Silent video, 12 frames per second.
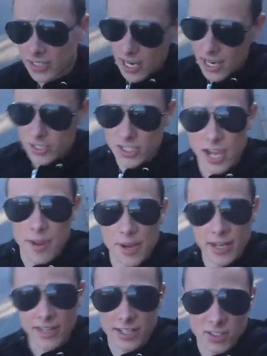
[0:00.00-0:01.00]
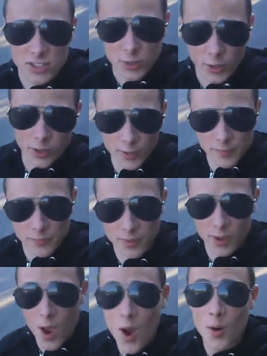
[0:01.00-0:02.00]
Tash came out of that store
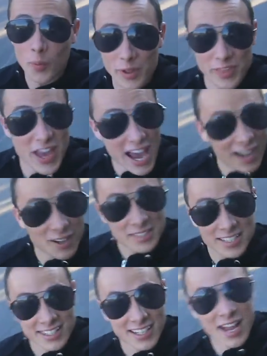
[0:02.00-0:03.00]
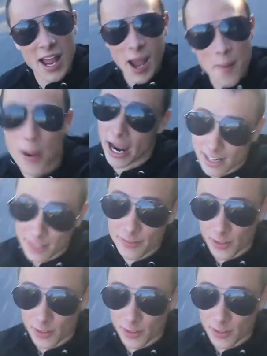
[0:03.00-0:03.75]
without a packet of